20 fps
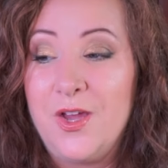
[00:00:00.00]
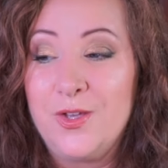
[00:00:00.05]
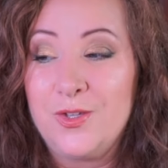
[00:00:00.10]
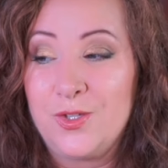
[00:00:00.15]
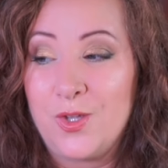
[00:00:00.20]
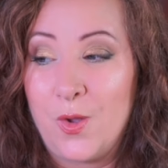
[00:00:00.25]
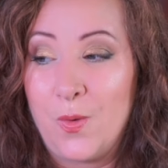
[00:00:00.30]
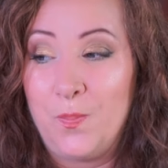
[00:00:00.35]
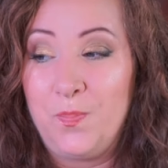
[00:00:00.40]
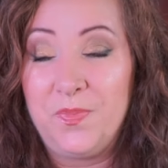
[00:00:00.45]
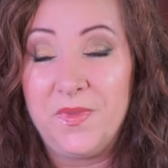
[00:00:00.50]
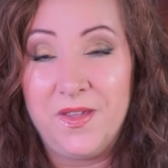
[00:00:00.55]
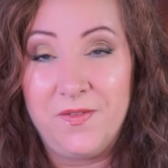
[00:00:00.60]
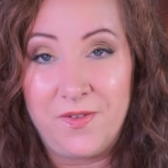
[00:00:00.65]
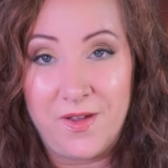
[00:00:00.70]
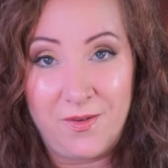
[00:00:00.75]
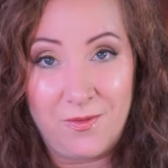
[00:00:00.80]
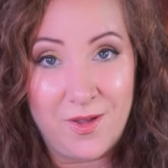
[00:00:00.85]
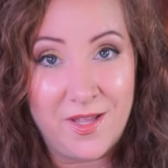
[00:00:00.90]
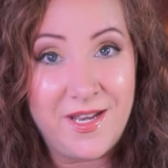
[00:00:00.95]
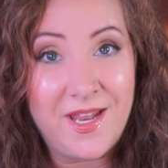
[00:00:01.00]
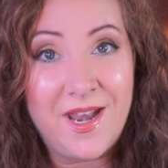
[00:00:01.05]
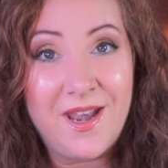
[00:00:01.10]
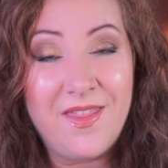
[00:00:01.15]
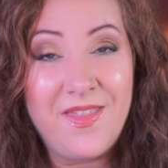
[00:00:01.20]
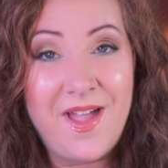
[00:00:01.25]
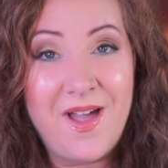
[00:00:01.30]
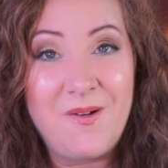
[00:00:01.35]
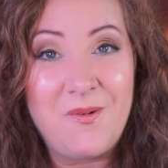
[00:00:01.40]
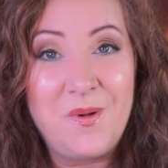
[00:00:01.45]
So if I run out
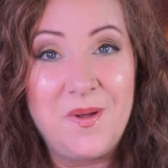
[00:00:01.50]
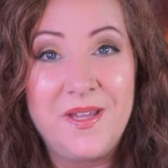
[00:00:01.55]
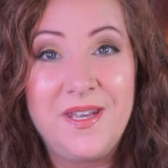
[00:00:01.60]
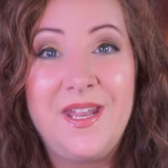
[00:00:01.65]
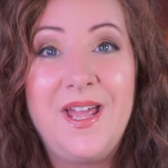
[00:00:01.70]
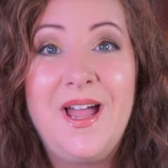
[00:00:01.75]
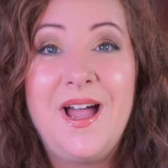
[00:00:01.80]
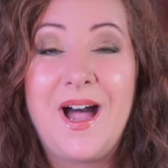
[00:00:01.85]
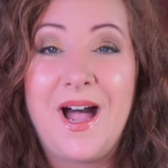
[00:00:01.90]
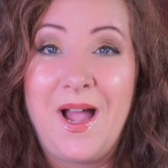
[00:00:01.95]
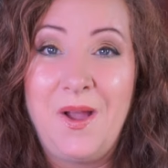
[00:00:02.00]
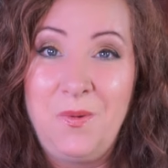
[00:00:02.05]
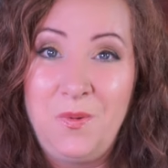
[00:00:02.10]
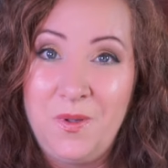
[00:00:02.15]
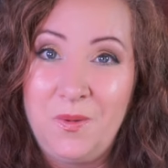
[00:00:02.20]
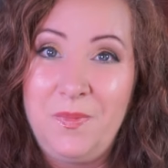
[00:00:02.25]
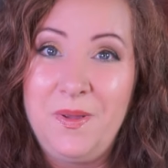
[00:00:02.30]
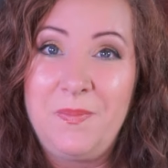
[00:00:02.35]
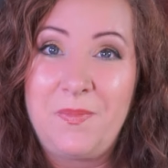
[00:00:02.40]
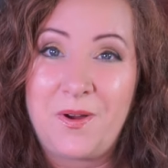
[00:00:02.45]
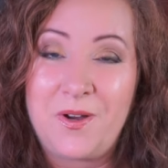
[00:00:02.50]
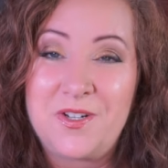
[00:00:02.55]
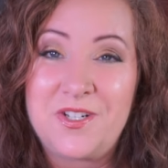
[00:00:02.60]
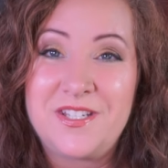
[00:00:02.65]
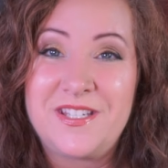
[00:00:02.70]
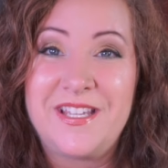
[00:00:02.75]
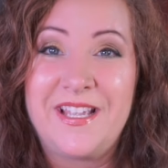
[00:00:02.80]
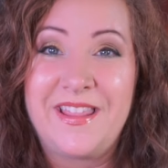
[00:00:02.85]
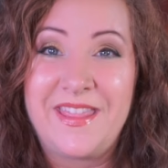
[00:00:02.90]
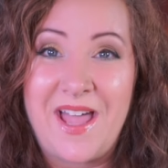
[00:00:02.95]
of that one, I will be
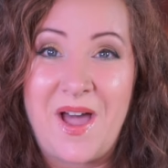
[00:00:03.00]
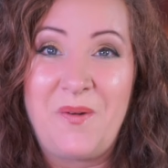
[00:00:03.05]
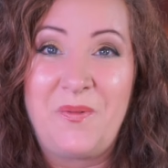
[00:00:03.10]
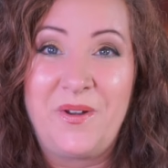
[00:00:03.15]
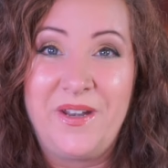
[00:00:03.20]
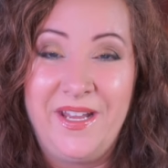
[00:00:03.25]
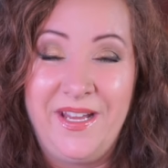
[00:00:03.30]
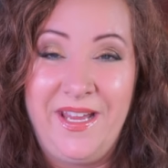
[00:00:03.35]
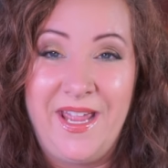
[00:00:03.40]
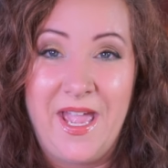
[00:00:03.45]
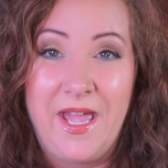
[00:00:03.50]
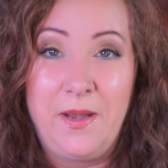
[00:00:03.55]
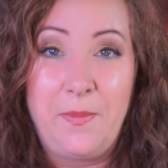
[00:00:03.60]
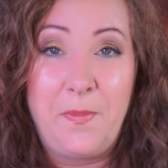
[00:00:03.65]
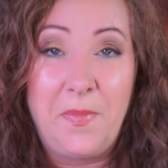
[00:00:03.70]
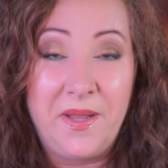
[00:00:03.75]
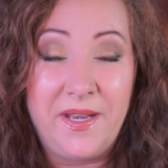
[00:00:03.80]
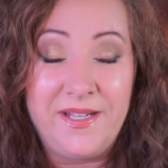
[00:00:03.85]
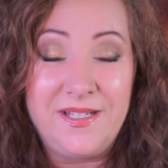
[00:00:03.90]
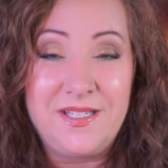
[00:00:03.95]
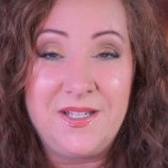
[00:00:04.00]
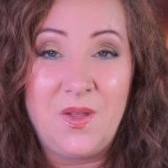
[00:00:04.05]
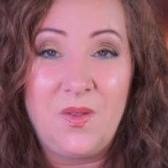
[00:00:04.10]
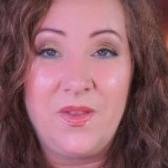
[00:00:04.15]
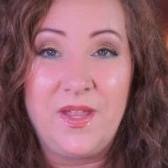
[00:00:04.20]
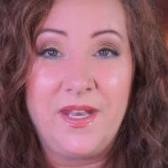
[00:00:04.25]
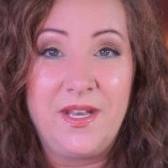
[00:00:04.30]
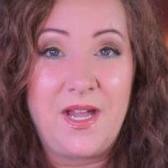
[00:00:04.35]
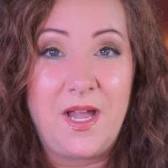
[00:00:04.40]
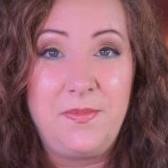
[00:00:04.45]
purchasing that one again. But until
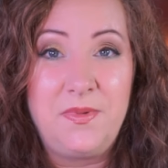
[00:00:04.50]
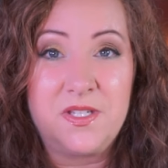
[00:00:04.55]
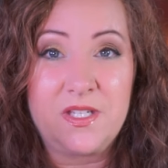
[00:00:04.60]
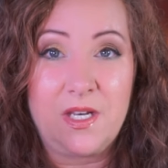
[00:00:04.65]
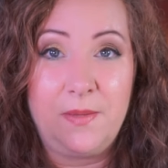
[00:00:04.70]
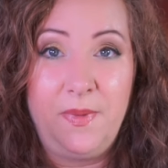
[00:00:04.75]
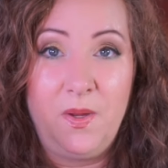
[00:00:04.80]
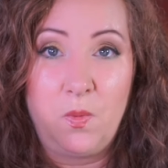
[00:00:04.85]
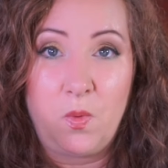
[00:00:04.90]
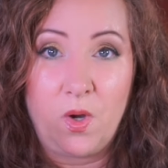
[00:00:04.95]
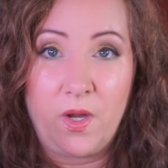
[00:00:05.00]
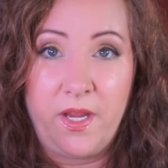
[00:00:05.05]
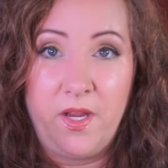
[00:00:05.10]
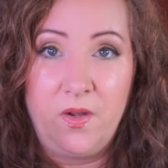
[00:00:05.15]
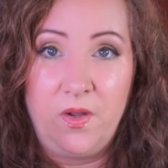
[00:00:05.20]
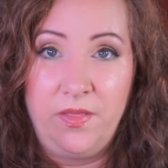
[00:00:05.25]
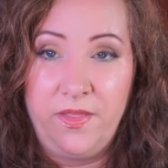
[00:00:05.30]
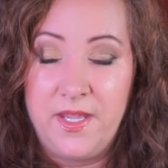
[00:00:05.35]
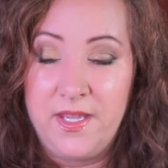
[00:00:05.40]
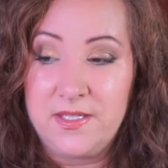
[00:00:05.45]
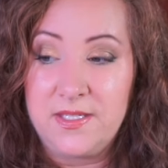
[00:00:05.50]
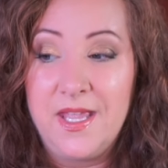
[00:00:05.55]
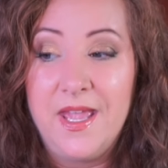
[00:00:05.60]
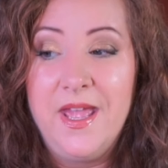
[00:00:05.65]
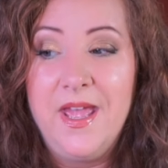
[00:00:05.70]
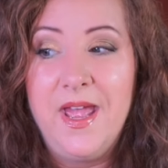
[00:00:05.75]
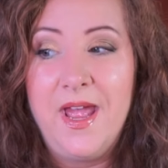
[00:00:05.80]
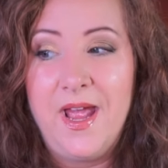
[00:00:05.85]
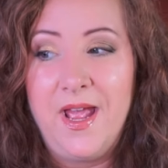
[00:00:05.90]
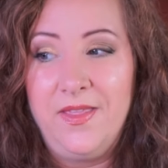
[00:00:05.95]
then, I'm just gonna be working on this
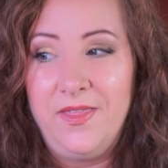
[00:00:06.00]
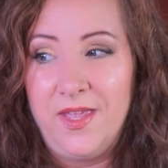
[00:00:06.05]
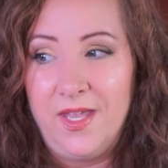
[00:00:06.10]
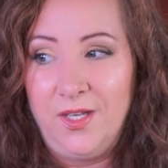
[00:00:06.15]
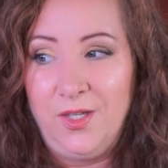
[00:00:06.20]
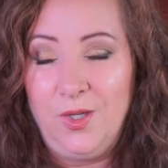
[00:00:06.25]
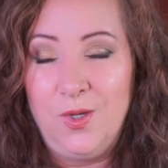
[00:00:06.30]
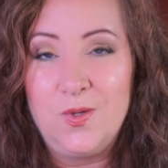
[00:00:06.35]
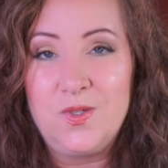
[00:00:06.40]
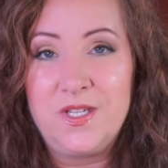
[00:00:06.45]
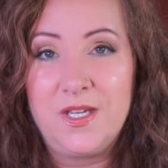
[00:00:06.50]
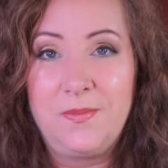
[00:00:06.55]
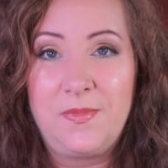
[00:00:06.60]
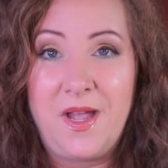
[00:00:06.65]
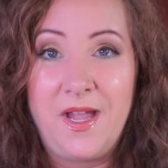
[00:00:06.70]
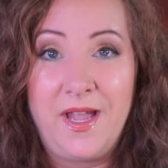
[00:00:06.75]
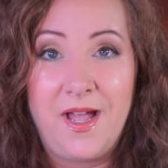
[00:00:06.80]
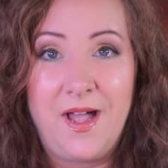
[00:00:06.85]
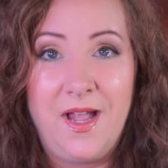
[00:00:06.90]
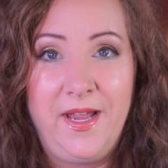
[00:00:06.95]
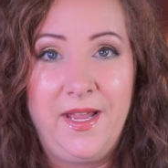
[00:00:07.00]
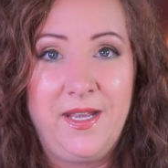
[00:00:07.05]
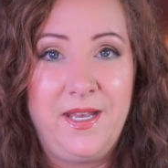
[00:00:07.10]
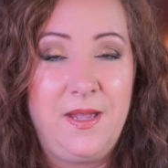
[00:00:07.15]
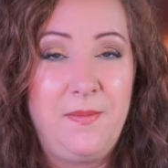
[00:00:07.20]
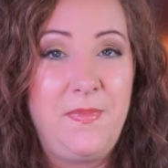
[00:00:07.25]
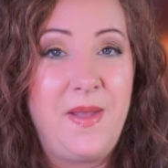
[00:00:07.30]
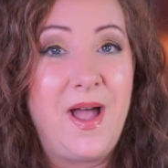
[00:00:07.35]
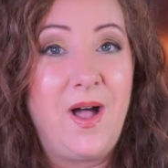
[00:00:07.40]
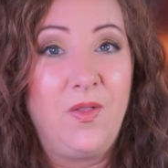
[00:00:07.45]
and then using my
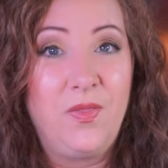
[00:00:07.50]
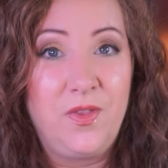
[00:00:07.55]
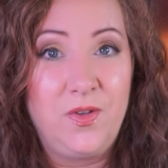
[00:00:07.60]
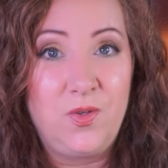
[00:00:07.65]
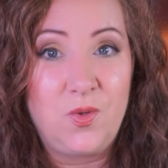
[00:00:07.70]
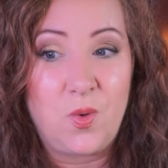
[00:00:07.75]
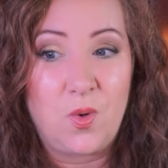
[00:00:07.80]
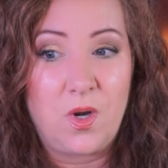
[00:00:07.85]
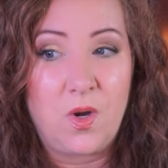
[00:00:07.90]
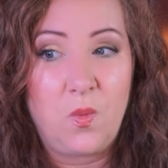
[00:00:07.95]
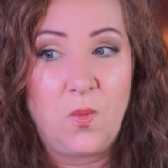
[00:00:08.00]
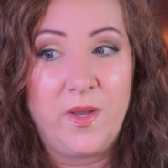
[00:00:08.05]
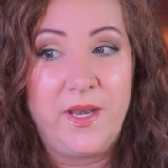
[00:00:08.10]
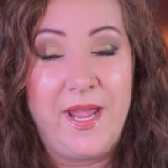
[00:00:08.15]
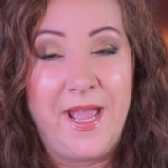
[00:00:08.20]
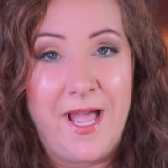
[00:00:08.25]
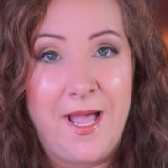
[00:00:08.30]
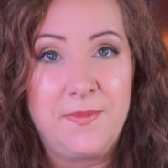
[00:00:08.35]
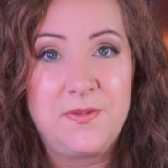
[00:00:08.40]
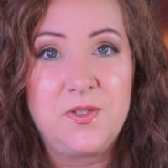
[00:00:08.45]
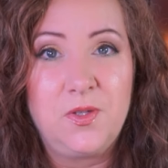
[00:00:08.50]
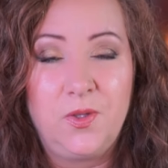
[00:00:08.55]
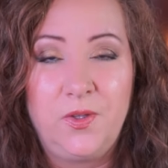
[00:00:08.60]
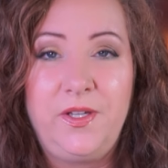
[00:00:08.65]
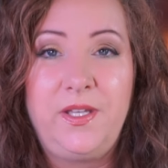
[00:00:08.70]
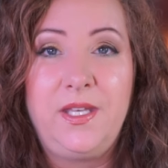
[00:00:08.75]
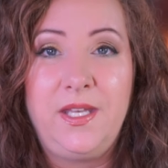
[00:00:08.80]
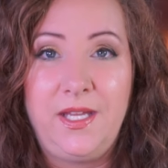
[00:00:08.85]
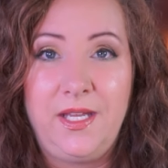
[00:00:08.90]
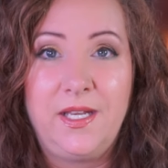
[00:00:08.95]
INM out the door when I
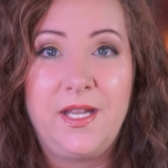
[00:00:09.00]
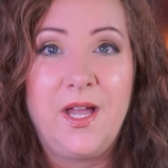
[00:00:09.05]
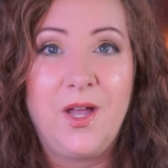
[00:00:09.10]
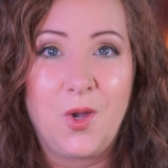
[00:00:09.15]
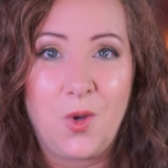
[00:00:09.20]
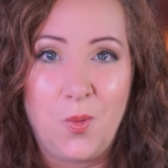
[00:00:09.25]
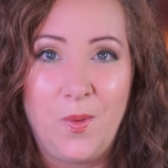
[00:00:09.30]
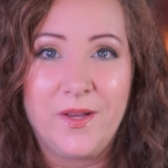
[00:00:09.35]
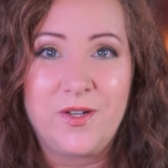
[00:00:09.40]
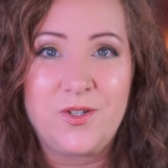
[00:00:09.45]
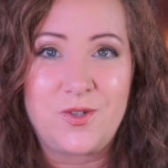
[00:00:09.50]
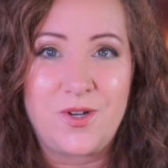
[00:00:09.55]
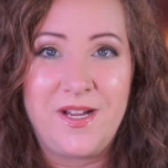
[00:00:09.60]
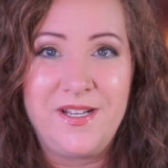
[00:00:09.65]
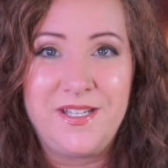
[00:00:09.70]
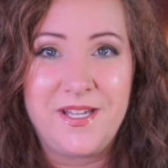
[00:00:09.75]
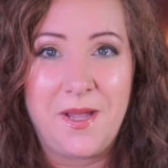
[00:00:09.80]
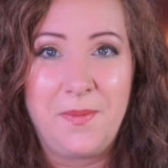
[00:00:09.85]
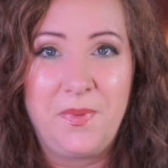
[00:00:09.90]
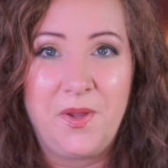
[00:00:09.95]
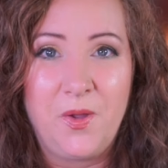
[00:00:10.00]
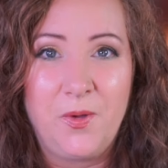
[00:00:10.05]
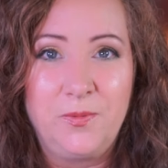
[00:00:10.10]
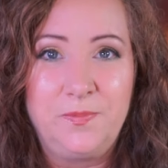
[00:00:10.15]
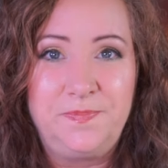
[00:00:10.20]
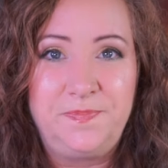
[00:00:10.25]
absolutely need a quick dry top coat.